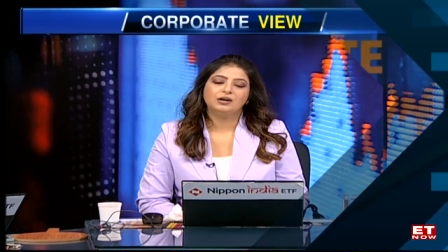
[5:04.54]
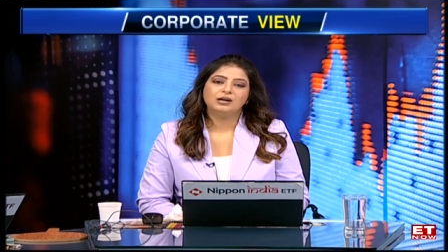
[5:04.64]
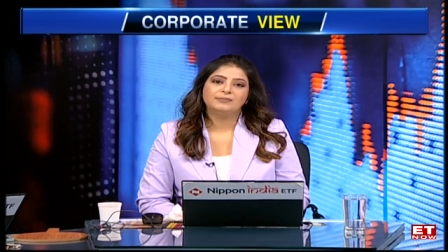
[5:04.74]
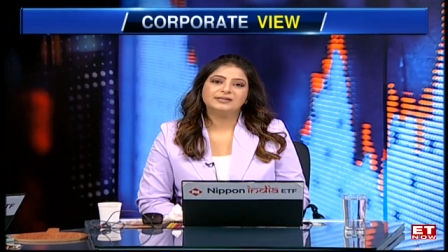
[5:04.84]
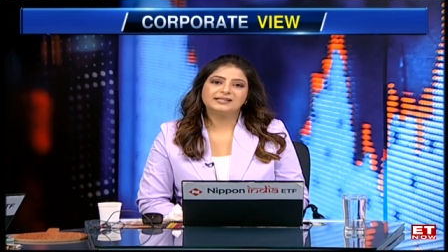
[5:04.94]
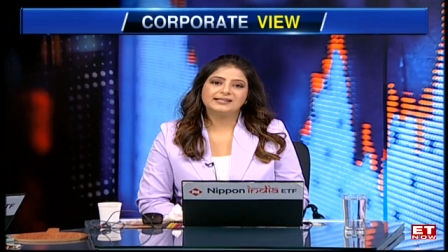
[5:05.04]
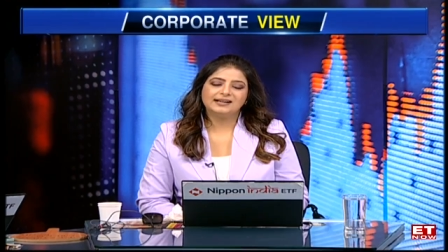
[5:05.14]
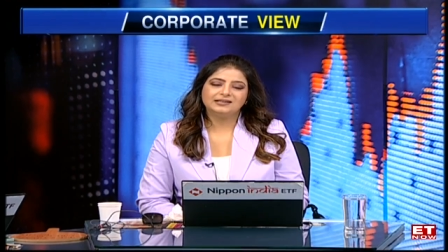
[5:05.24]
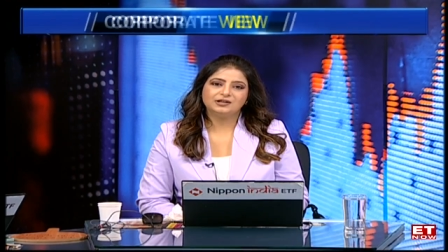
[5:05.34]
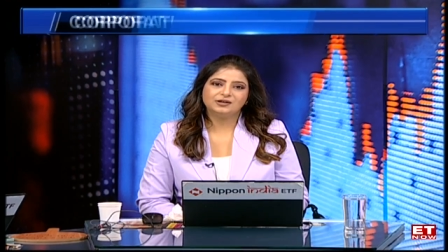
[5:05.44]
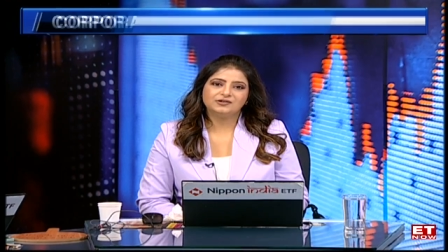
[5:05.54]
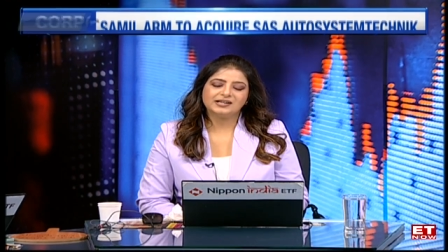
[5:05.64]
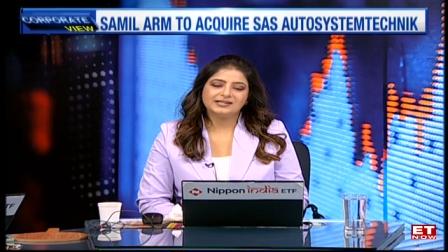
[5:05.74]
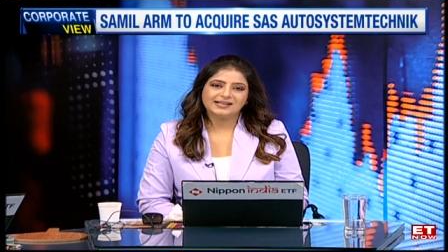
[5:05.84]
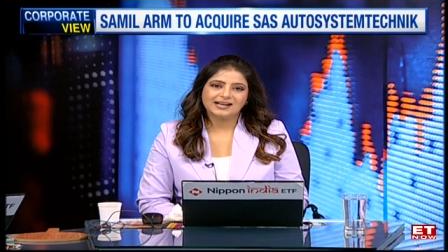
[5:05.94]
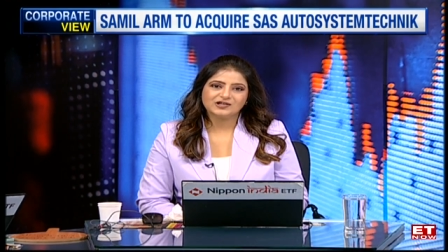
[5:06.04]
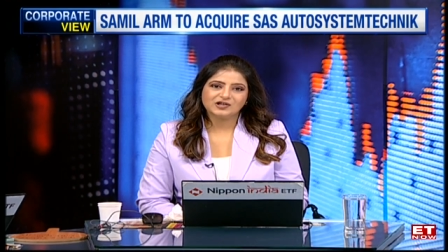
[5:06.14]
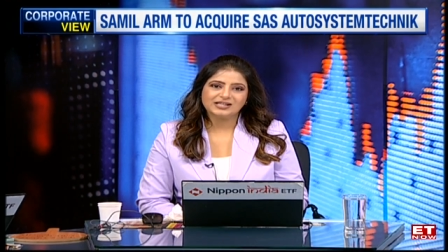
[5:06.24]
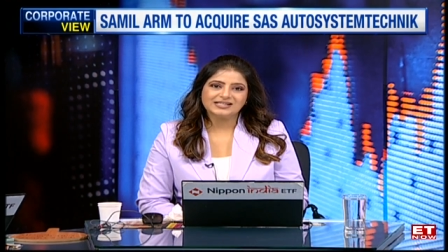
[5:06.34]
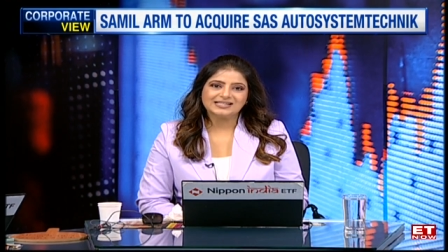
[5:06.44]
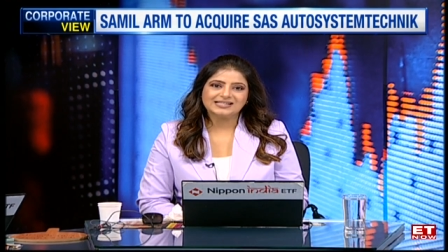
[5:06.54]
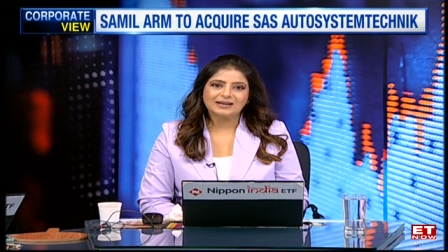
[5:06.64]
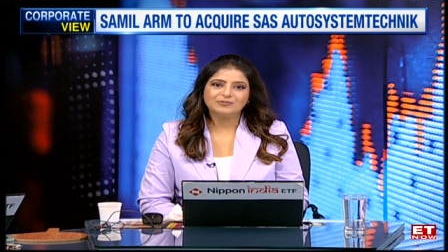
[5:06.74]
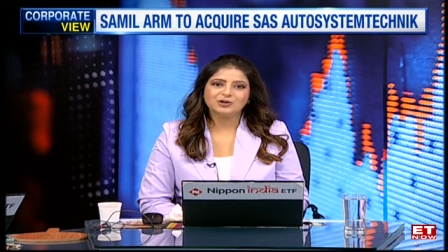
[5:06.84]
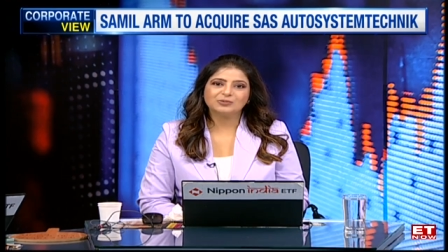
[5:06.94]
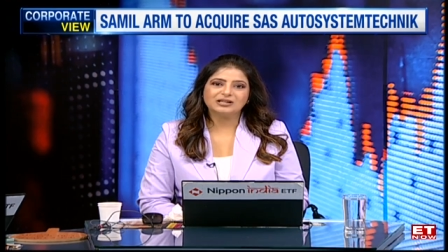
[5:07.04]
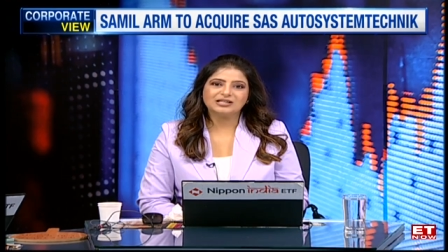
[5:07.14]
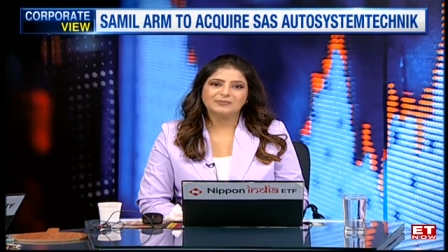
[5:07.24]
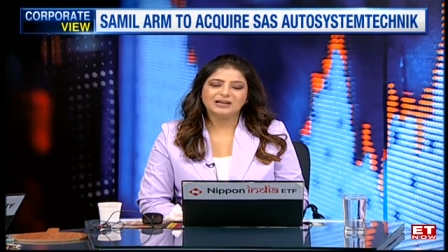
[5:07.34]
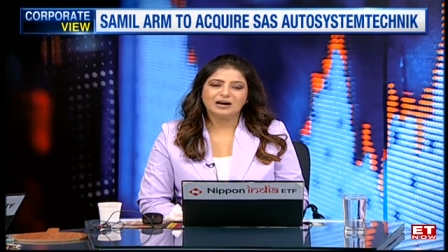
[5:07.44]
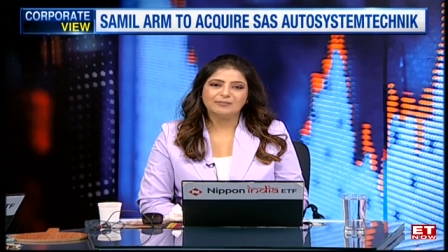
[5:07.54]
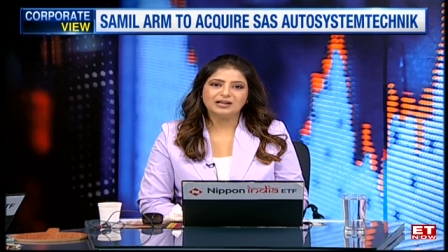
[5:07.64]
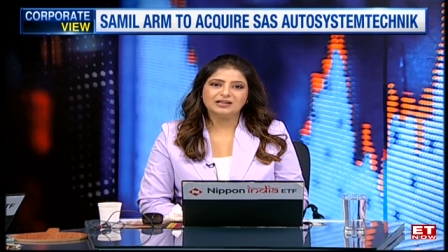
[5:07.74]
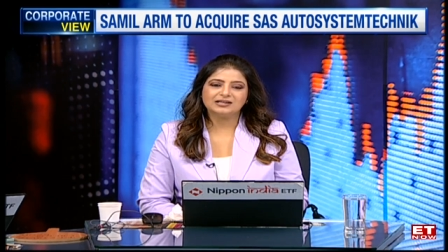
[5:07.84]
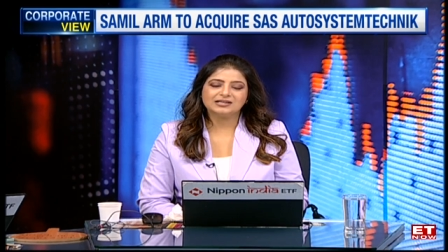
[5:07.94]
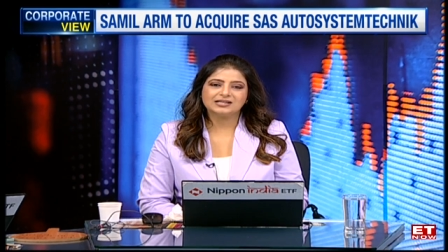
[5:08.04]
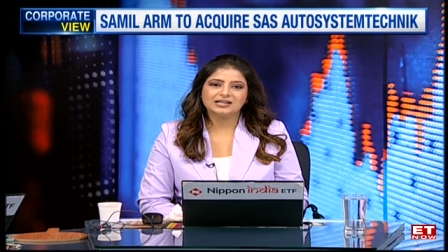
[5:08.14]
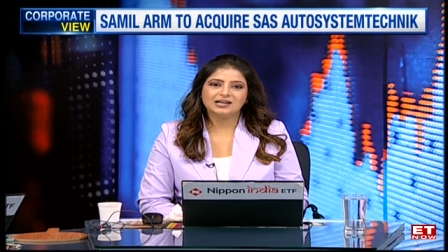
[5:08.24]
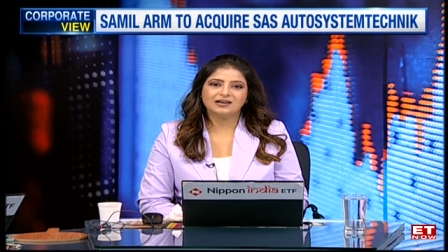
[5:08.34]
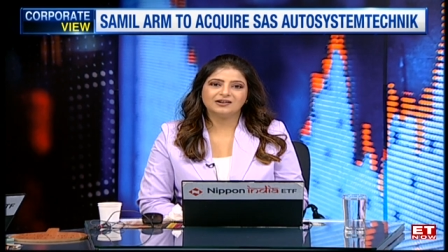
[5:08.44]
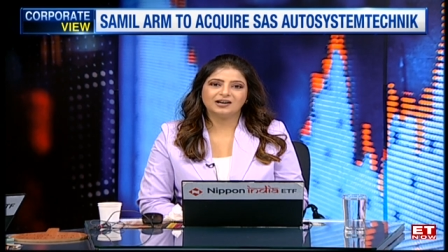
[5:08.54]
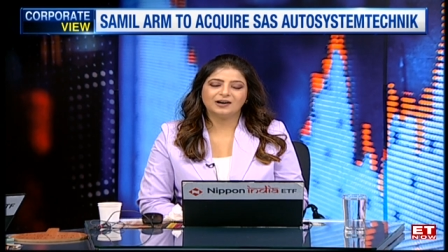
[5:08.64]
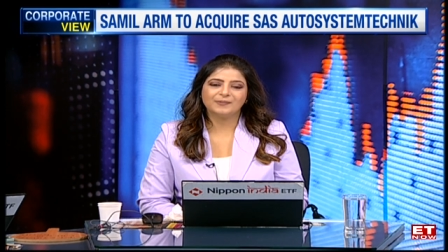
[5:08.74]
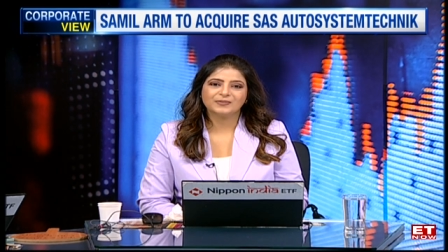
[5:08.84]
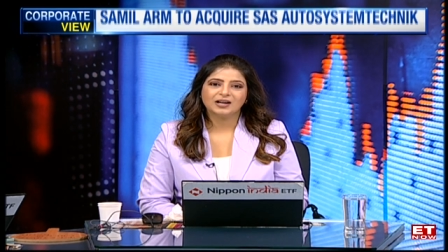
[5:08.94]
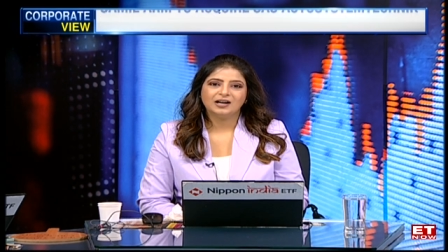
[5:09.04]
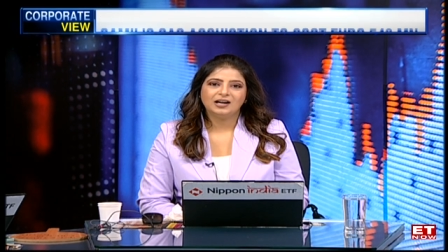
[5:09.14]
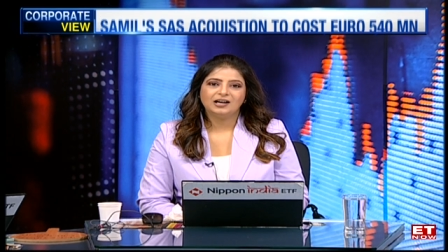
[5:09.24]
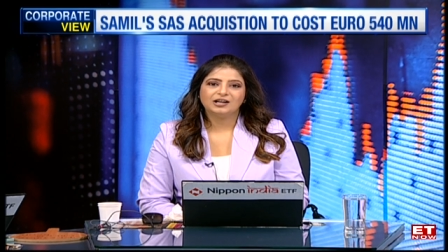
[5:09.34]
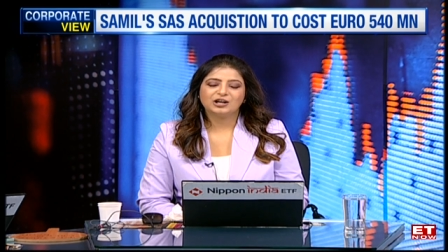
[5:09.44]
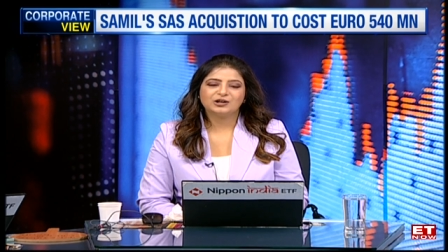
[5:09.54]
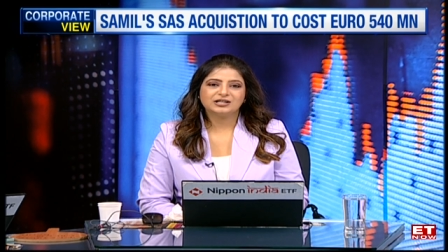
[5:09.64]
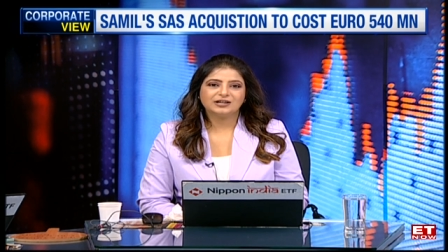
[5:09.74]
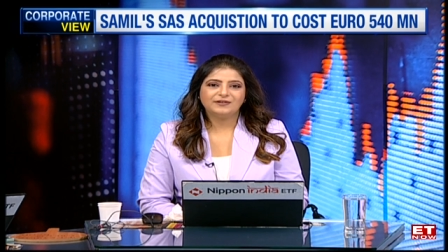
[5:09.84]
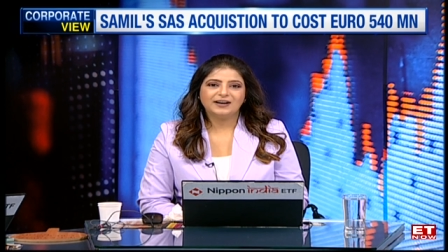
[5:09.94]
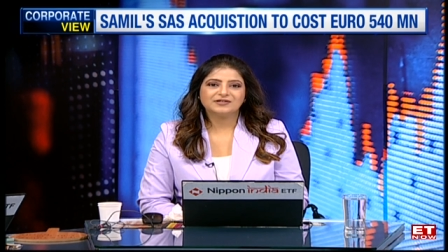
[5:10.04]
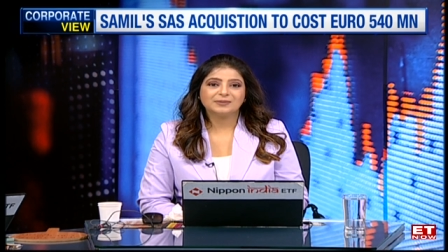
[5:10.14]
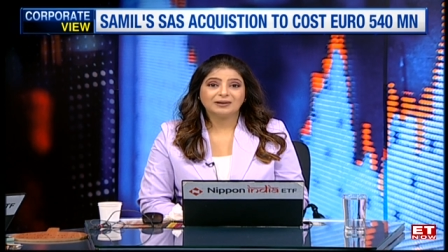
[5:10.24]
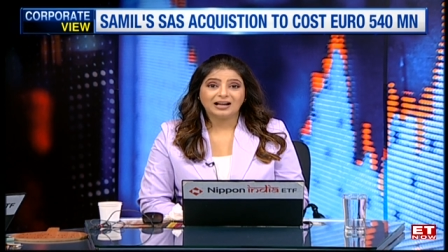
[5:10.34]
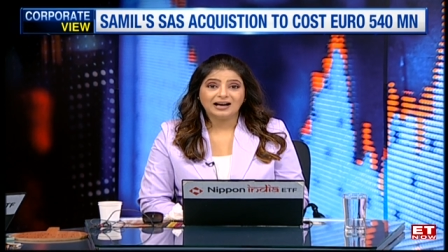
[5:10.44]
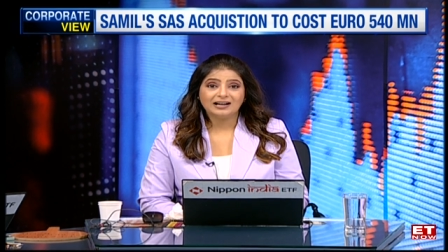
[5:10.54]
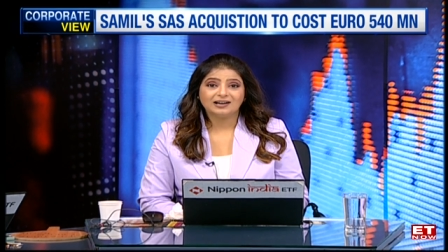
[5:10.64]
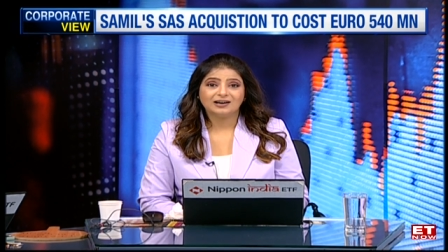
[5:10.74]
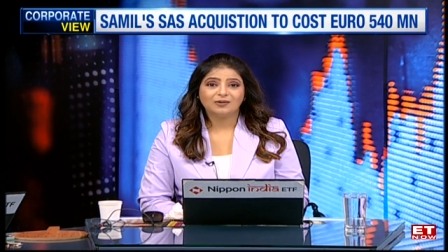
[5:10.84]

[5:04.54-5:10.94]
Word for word: Mr. Sehgal, your transaction is a step towards becoming the tier 5 supplier.